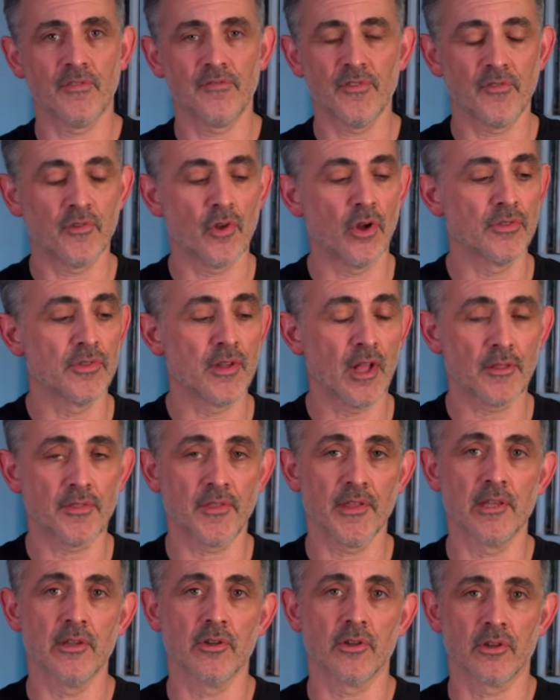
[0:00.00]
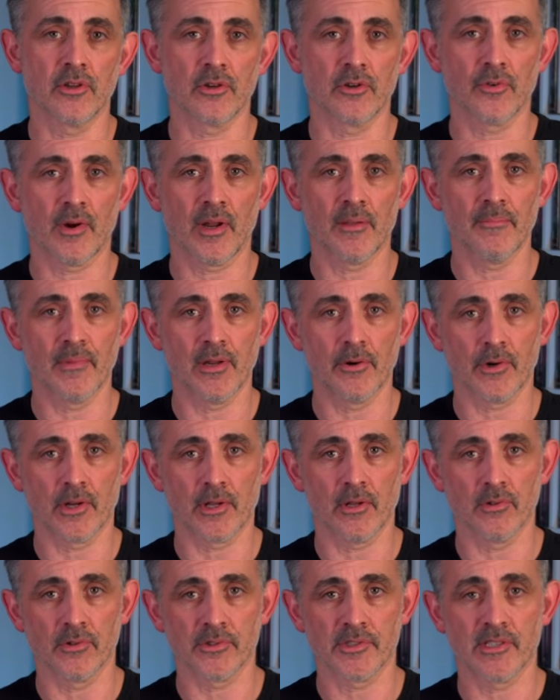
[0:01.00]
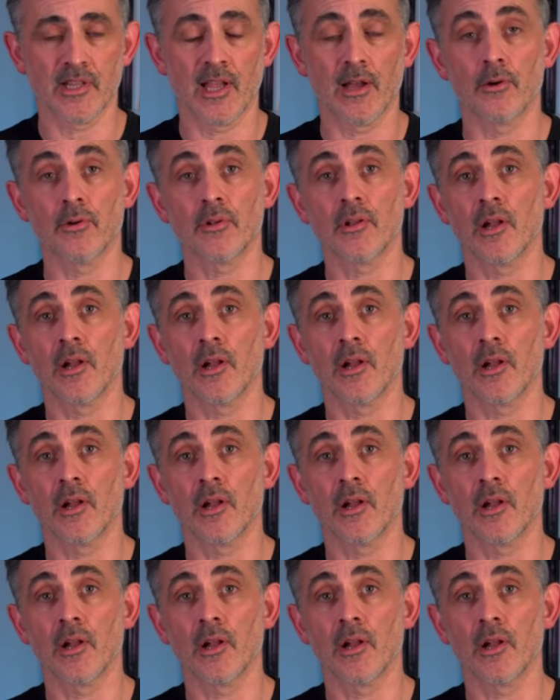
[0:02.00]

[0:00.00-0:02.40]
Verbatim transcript: if you've got nothing, you can create miracles. Now,